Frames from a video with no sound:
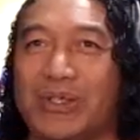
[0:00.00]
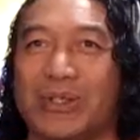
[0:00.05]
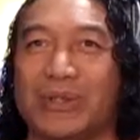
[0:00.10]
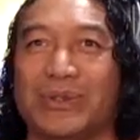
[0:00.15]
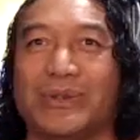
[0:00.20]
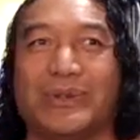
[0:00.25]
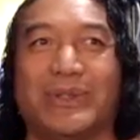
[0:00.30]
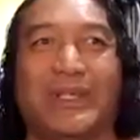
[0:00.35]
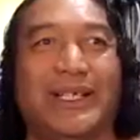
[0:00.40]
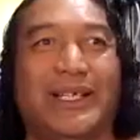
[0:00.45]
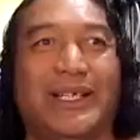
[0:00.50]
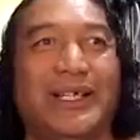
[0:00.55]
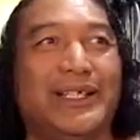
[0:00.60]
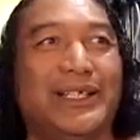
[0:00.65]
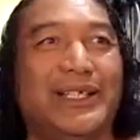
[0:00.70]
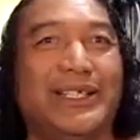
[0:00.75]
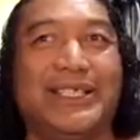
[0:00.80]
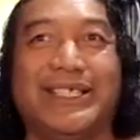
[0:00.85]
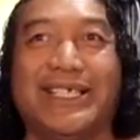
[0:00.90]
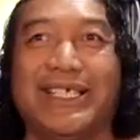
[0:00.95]
to
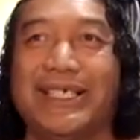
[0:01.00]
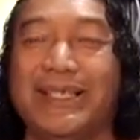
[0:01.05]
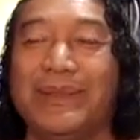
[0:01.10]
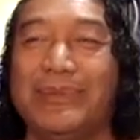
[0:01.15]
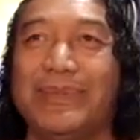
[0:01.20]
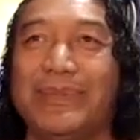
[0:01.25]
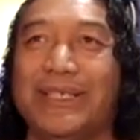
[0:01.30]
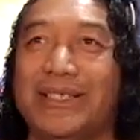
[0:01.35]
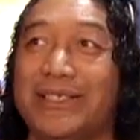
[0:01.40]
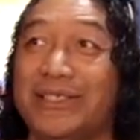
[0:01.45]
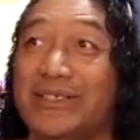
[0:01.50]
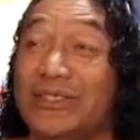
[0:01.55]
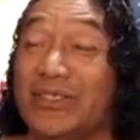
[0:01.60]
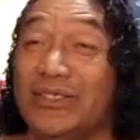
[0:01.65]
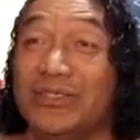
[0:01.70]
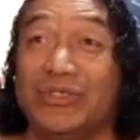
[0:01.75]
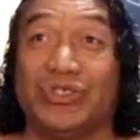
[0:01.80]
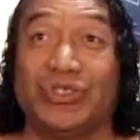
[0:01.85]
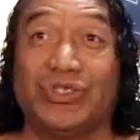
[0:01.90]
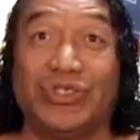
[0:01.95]
demons
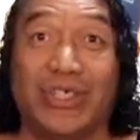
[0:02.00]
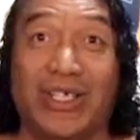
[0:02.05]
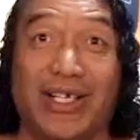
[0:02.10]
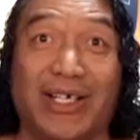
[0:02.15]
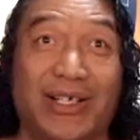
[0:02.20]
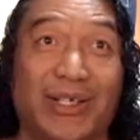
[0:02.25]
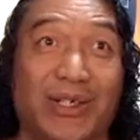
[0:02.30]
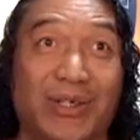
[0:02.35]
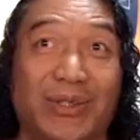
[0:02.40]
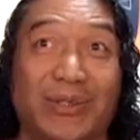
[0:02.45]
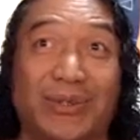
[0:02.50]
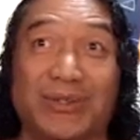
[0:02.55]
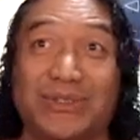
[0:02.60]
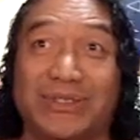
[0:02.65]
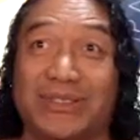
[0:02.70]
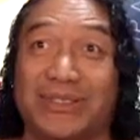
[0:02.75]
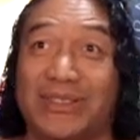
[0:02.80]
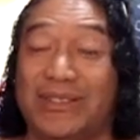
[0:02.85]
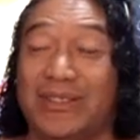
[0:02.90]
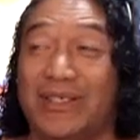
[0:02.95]
and shadows
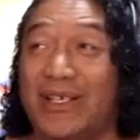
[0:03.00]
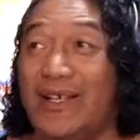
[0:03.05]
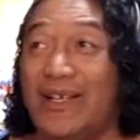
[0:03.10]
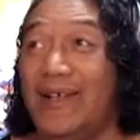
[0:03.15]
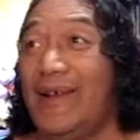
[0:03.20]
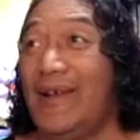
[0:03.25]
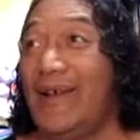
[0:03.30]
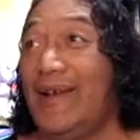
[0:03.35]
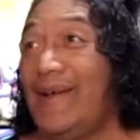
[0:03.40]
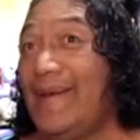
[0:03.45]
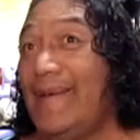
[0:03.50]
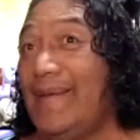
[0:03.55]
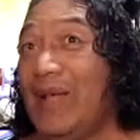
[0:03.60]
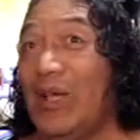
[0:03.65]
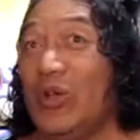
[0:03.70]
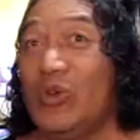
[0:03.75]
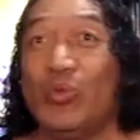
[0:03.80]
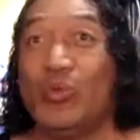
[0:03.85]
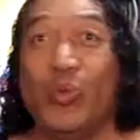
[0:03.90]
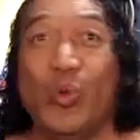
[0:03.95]
and
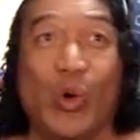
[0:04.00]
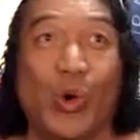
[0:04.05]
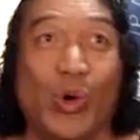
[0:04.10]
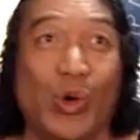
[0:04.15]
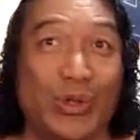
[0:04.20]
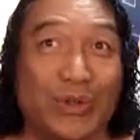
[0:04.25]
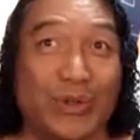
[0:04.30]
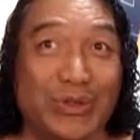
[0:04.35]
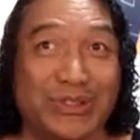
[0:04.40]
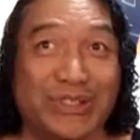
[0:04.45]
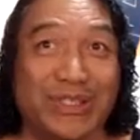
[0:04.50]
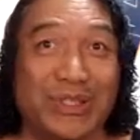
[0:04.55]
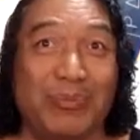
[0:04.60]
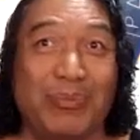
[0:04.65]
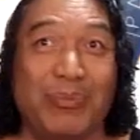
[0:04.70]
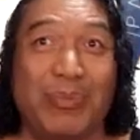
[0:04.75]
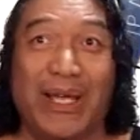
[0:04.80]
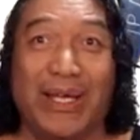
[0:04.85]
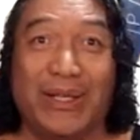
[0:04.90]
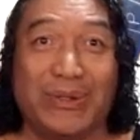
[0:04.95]
wars and
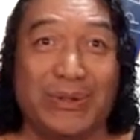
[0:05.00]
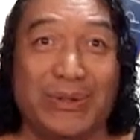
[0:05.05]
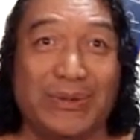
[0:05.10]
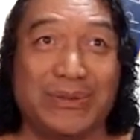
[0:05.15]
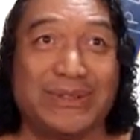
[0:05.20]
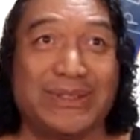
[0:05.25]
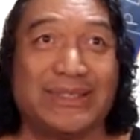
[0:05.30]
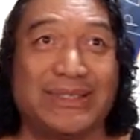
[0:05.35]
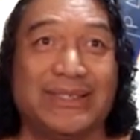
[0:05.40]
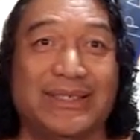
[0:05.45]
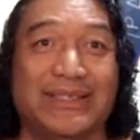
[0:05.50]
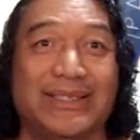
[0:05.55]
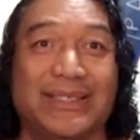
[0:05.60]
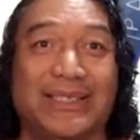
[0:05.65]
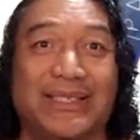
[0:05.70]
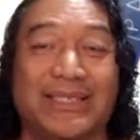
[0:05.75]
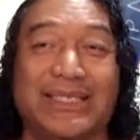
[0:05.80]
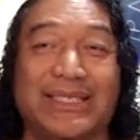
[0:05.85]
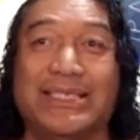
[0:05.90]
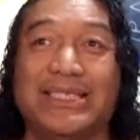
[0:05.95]
battles.
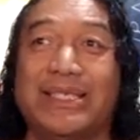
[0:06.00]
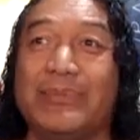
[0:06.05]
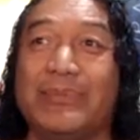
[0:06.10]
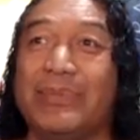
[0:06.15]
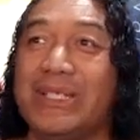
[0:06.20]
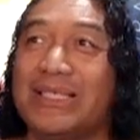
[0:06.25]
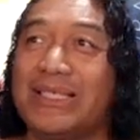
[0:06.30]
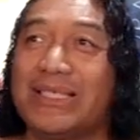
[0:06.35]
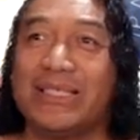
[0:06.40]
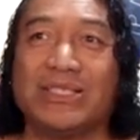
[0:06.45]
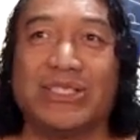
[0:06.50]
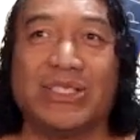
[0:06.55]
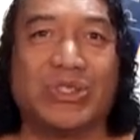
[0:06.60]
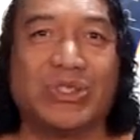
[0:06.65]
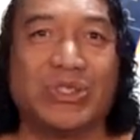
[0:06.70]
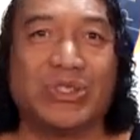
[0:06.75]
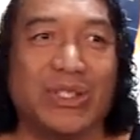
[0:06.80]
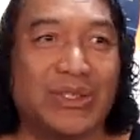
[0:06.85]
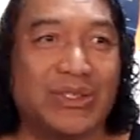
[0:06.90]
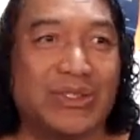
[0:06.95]
This can be such a
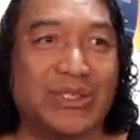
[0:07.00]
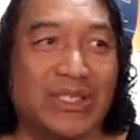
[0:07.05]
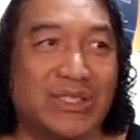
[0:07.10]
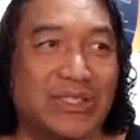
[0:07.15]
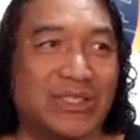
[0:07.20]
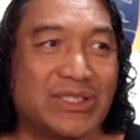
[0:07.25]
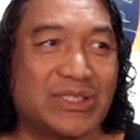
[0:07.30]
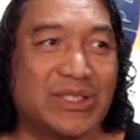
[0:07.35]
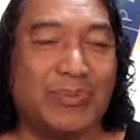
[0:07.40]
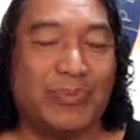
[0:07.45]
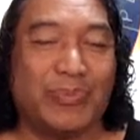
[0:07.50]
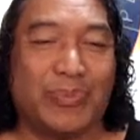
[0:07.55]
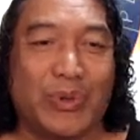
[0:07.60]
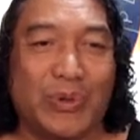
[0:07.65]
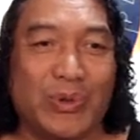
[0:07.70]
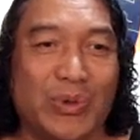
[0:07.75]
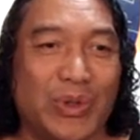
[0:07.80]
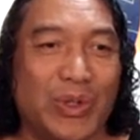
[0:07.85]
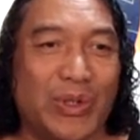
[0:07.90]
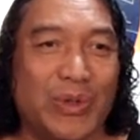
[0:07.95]

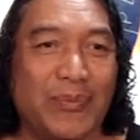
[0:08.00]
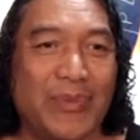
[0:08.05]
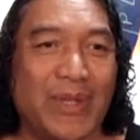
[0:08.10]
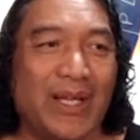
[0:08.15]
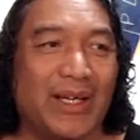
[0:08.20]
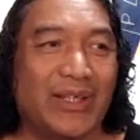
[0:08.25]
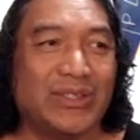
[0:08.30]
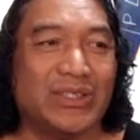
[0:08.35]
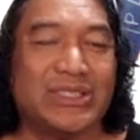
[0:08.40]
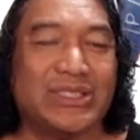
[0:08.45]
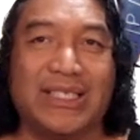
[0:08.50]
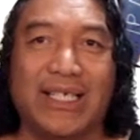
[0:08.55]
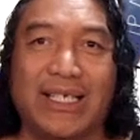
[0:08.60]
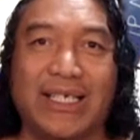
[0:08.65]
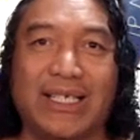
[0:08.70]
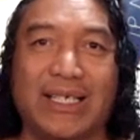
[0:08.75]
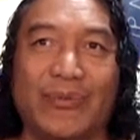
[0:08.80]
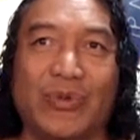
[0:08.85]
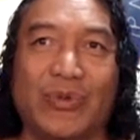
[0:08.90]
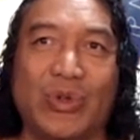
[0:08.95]
simple
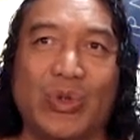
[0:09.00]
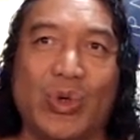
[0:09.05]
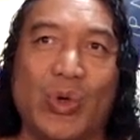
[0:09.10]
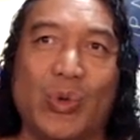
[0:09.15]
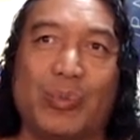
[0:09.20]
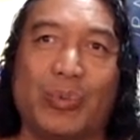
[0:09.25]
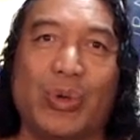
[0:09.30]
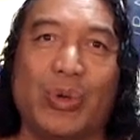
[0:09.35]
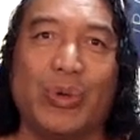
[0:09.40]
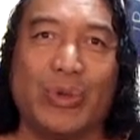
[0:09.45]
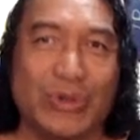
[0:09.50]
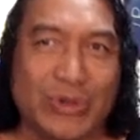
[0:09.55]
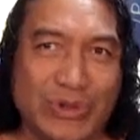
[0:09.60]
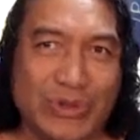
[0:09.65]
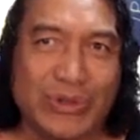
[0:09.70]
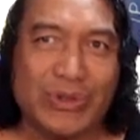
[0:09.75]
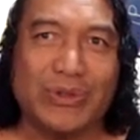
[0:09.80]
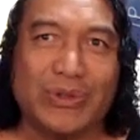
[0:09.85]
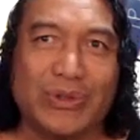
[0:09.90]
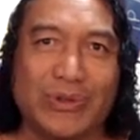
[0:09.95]
understanding of your
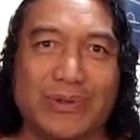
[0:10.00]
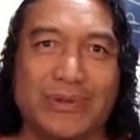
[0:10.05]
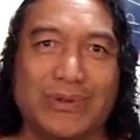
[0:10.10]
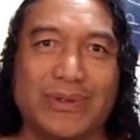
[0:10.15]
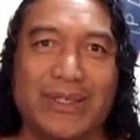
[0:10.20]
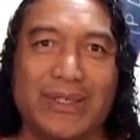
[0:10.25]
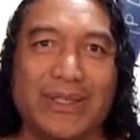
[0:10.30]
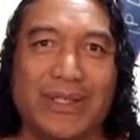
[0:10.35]
personal